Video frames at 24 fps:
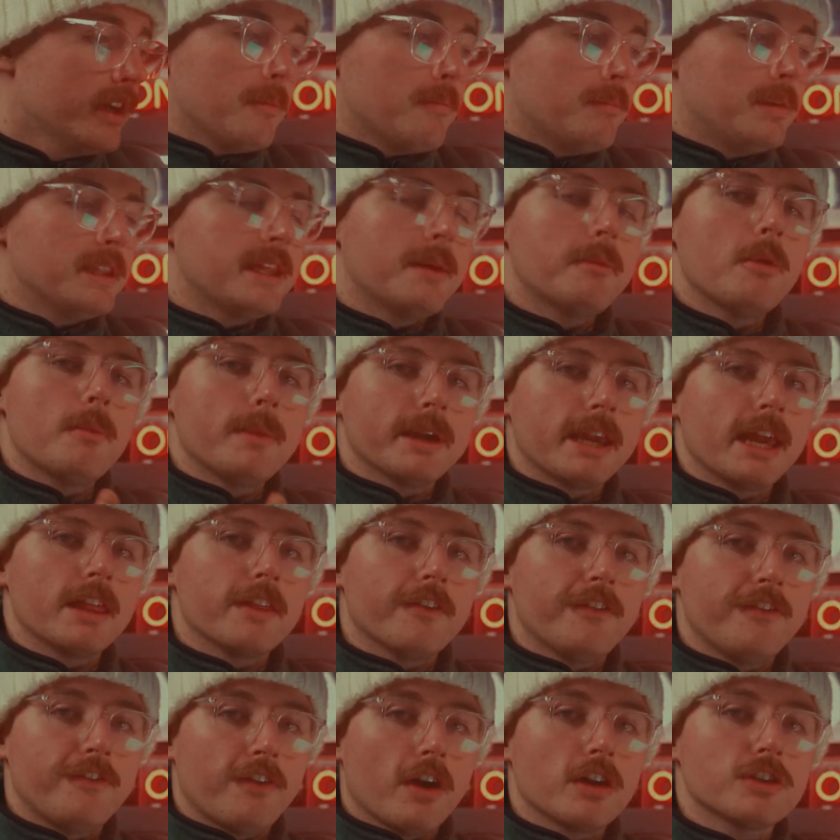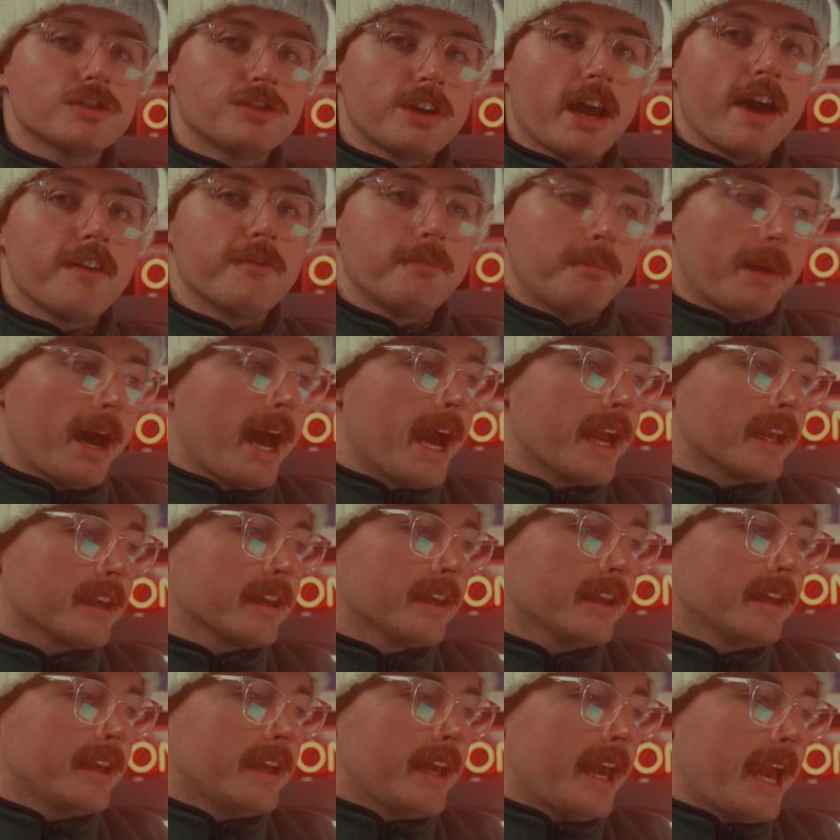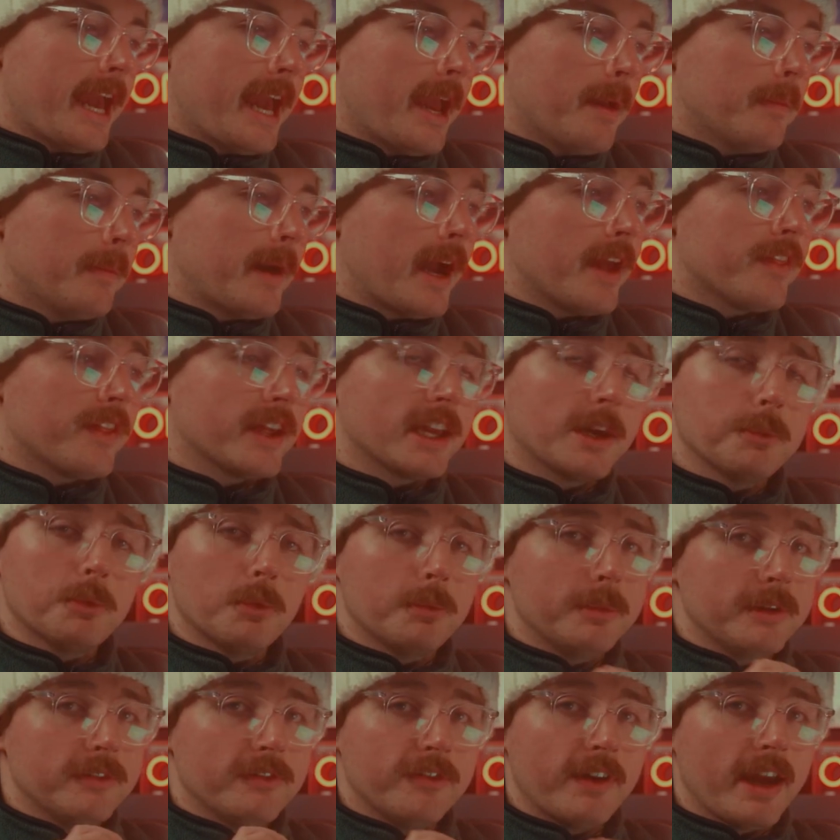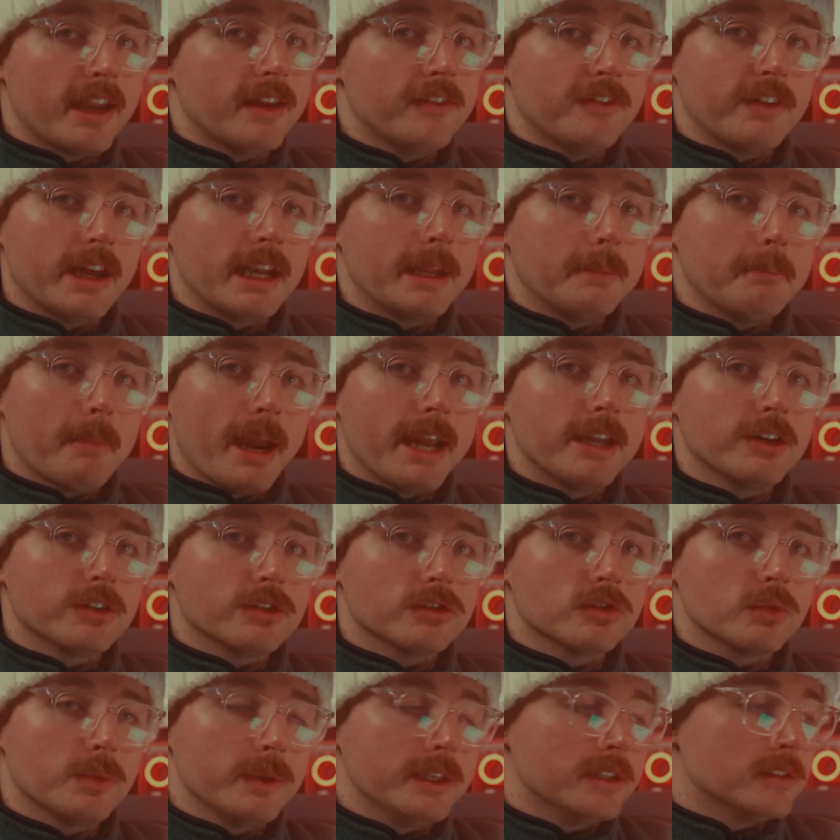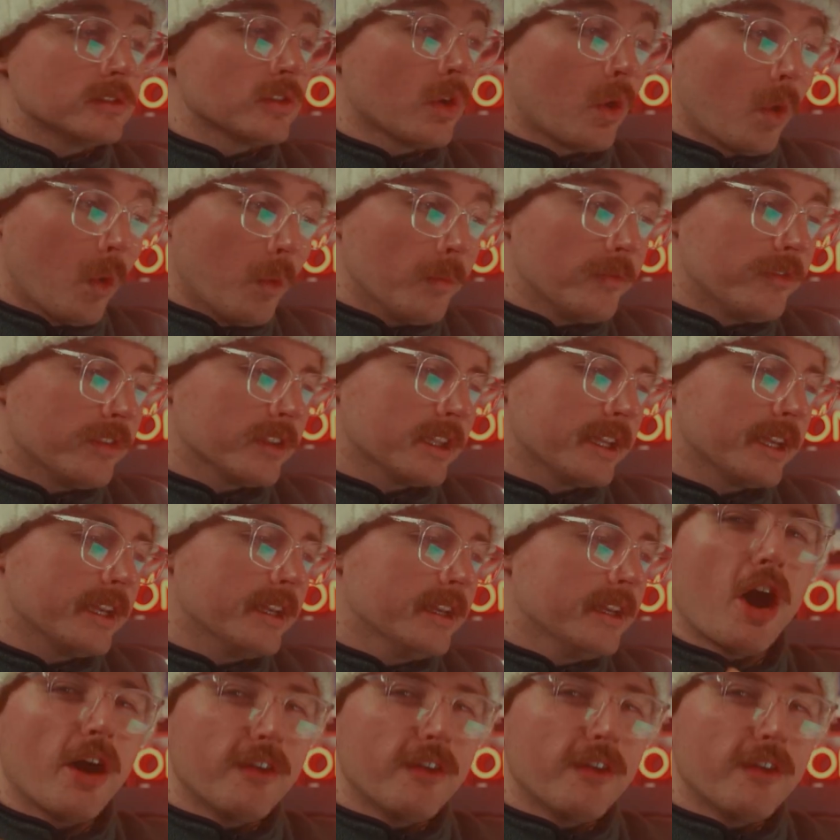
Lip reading: But then when we get the first draft back, I think it will be very minor tweaks, hopefully.